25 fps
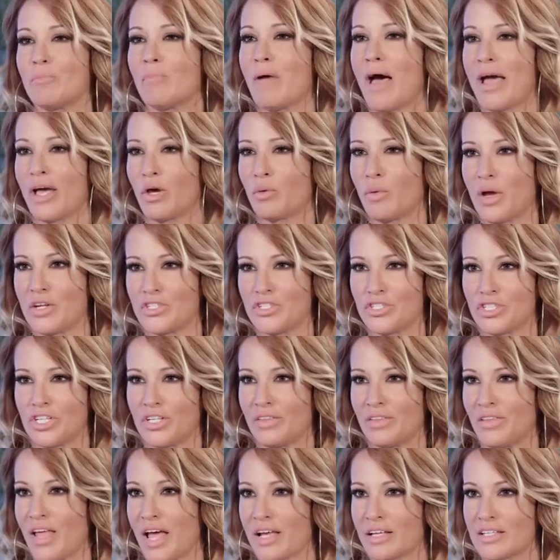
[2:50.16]
my
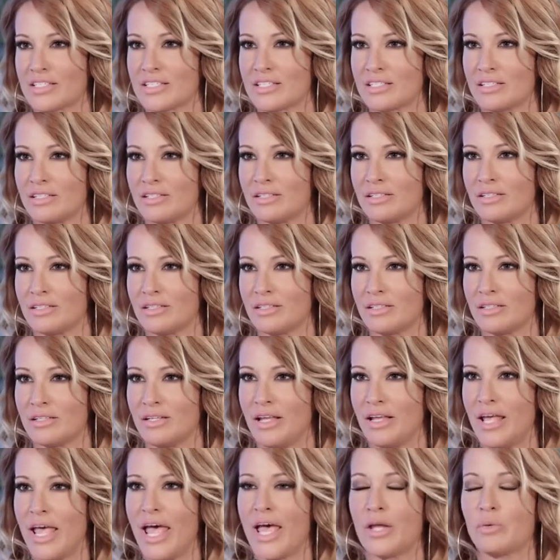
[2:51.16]
question, Lex.
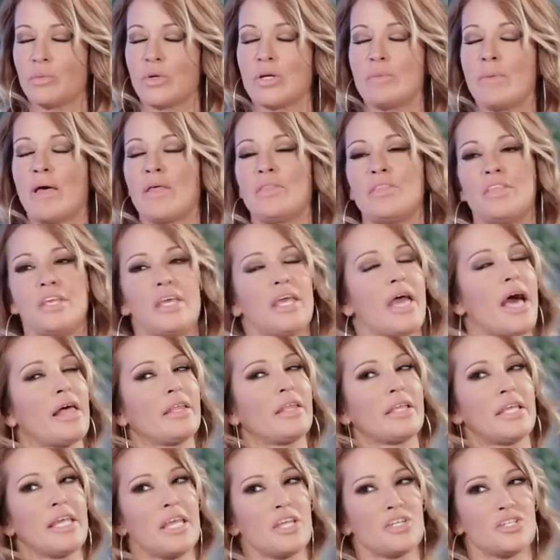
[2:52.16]
And what about the
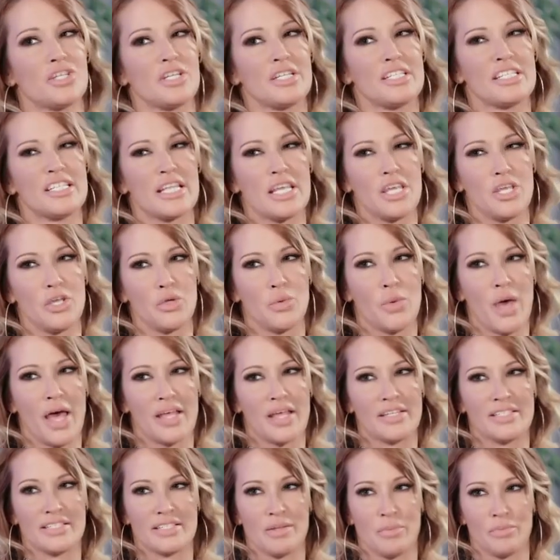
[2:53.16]
allegations that you
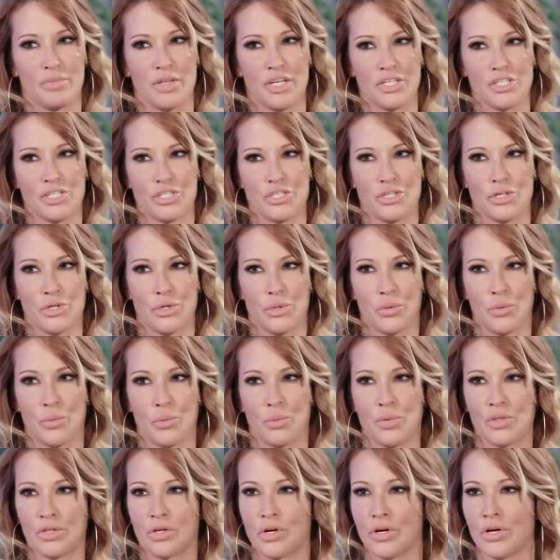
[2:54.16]
had something to do
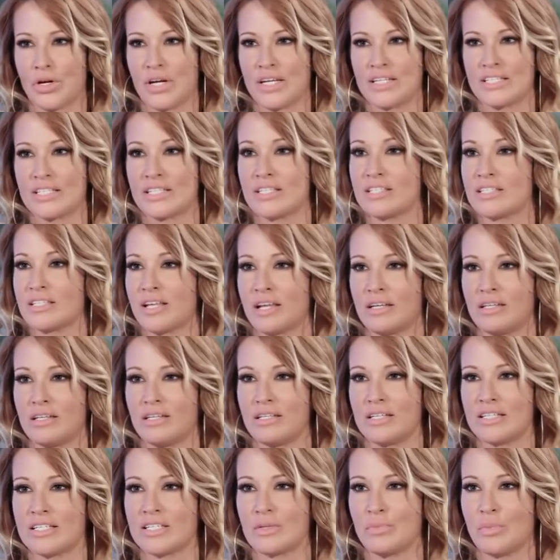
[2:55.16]
with Curry's
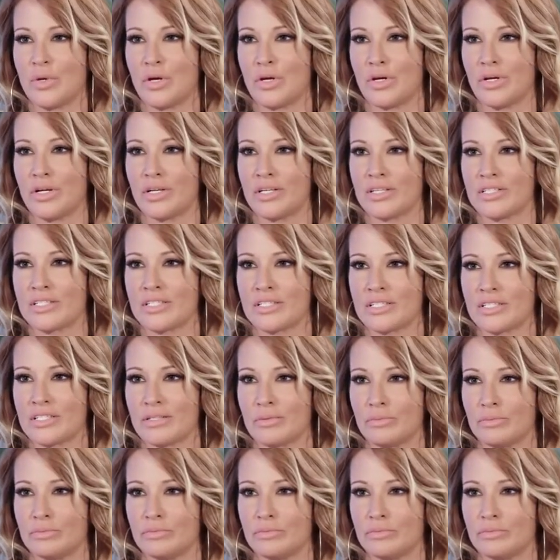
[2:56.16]
sudden disappearance?